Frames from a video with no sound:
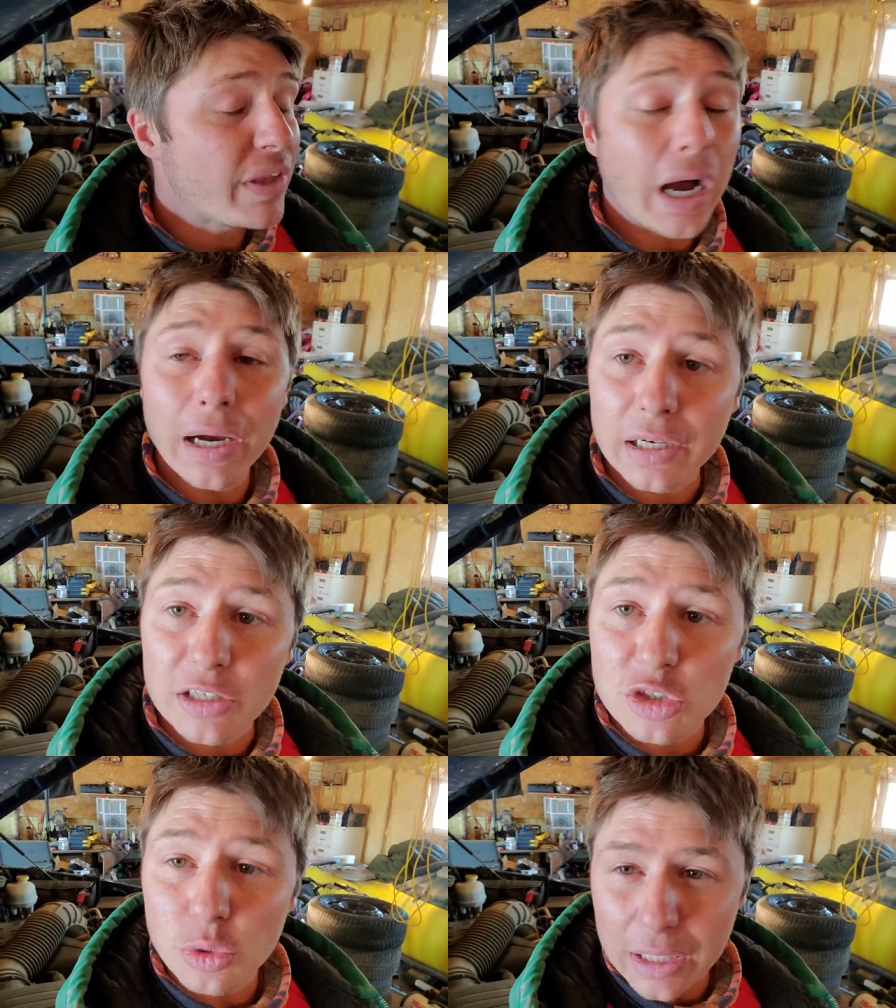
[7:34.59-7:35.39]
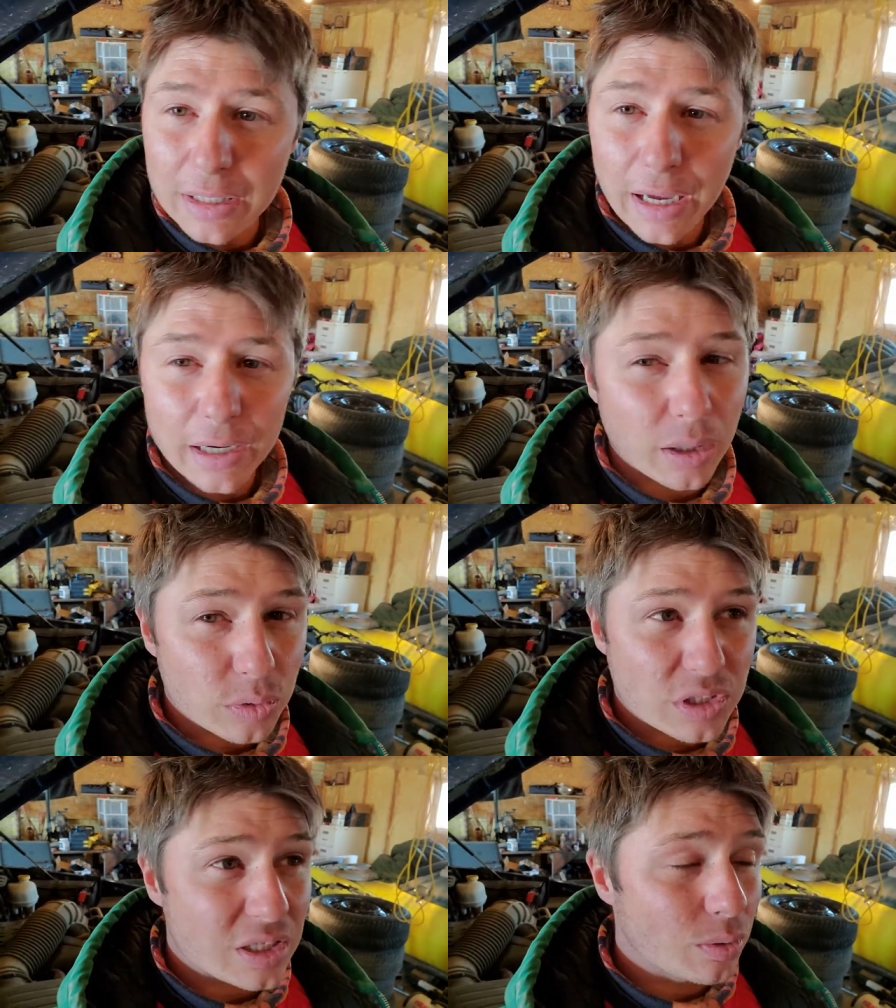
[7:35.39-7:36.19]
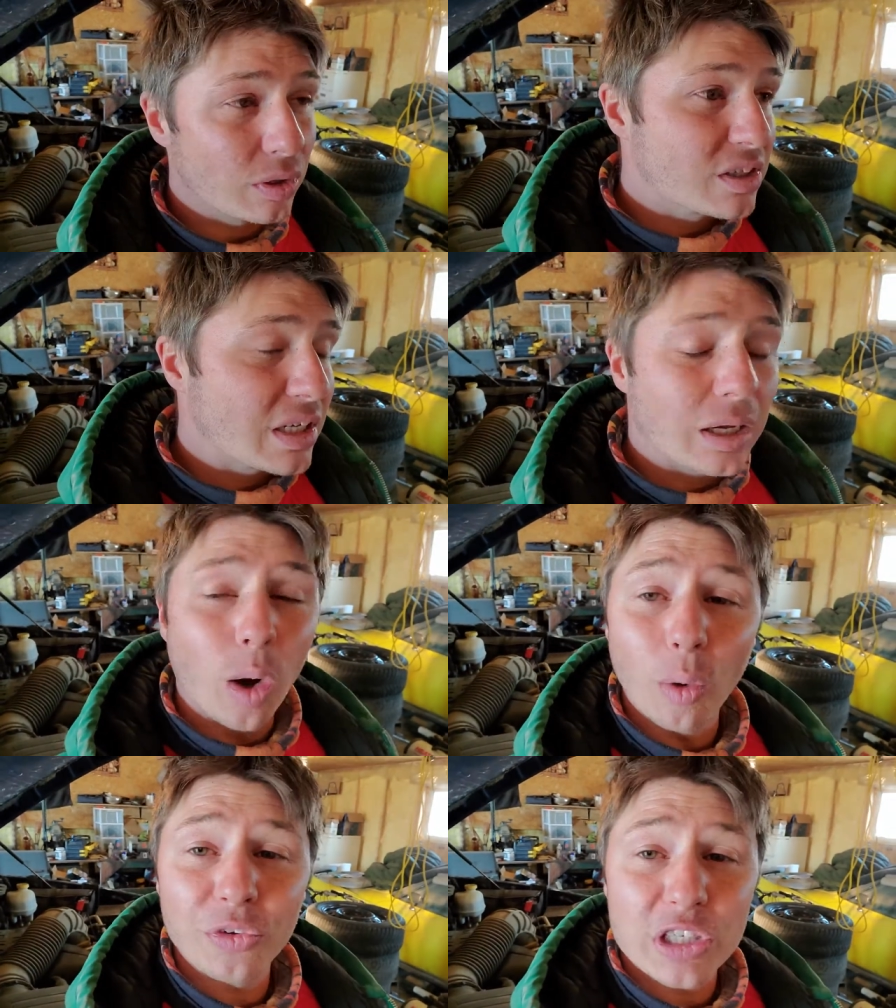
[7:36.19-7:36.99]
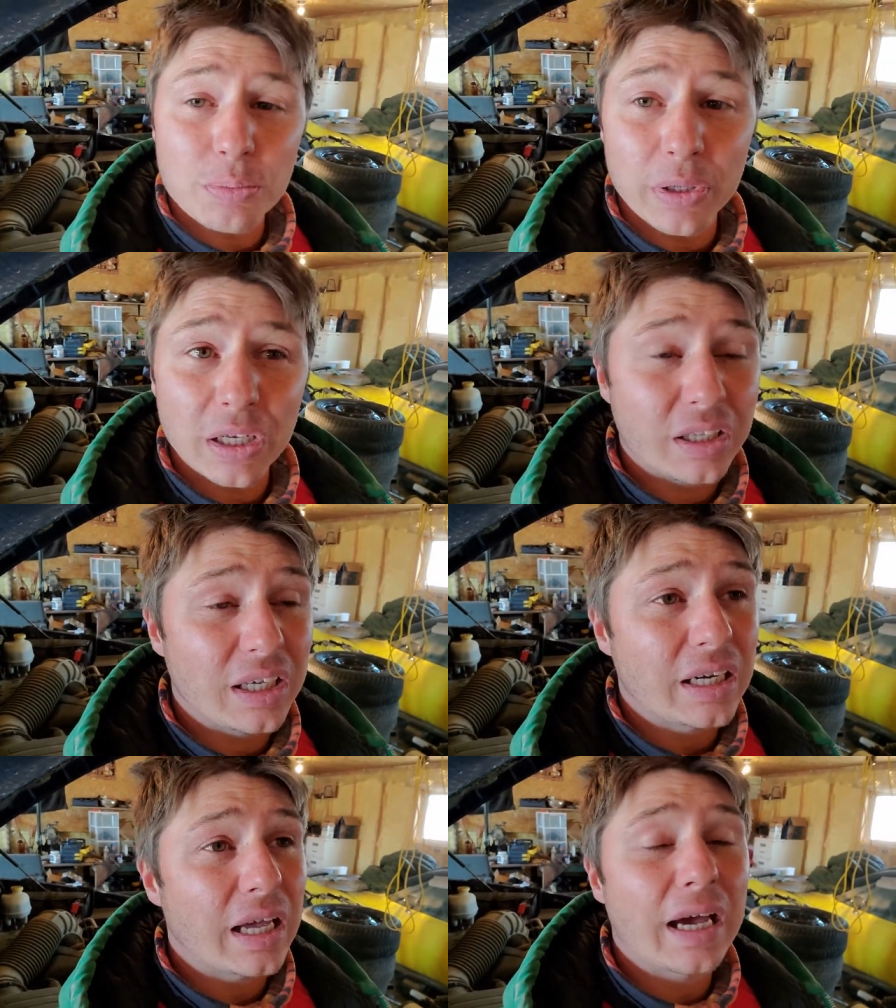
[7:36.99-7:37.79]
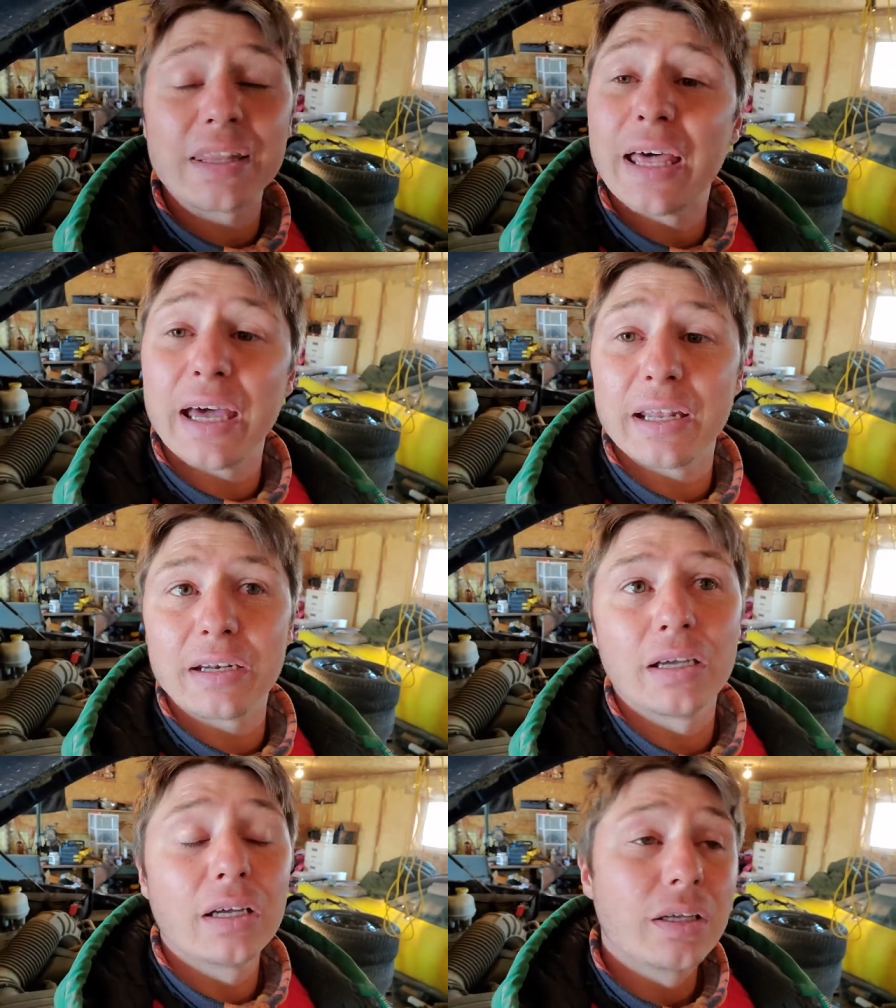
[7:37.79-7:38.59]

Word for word: I'm gonna drain that out, see what it looks like. Hopefully it's pretty clean, and then